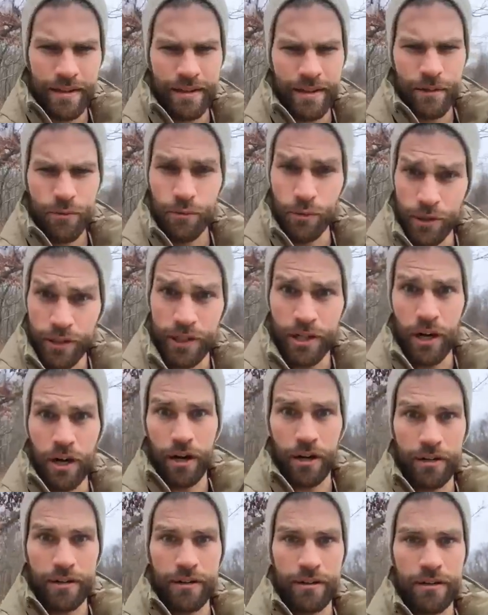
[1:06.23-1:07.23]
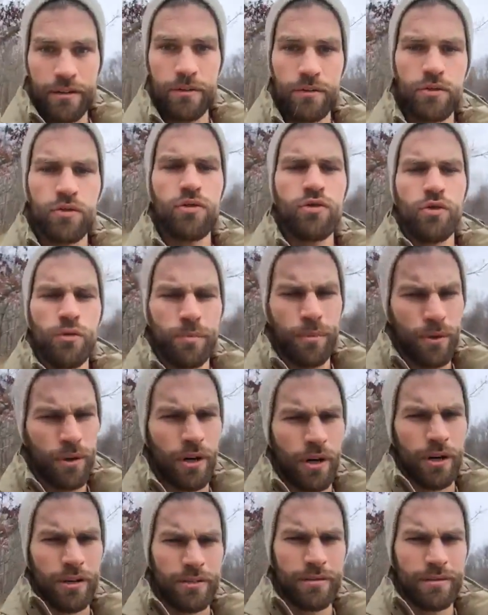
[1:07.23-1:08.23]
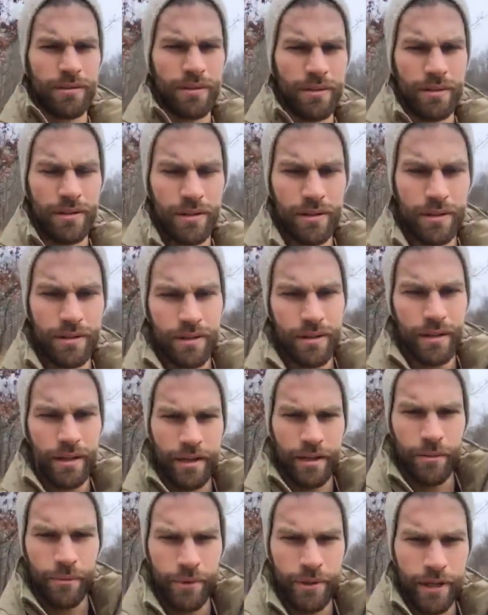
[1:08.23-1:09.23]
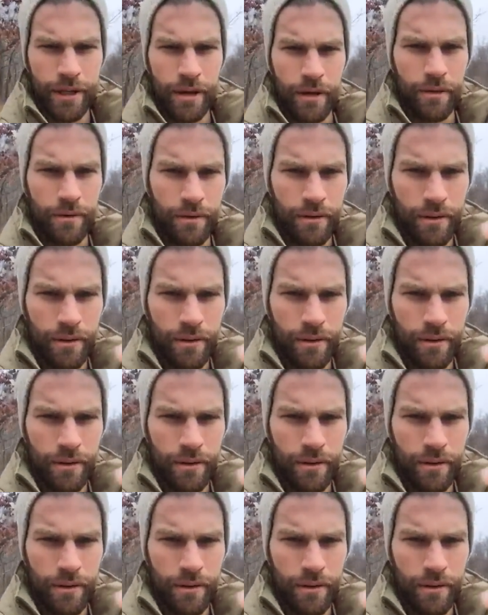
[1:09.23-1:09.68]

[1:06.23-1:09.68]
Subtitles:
think really hard, super hard. Okay, here we go.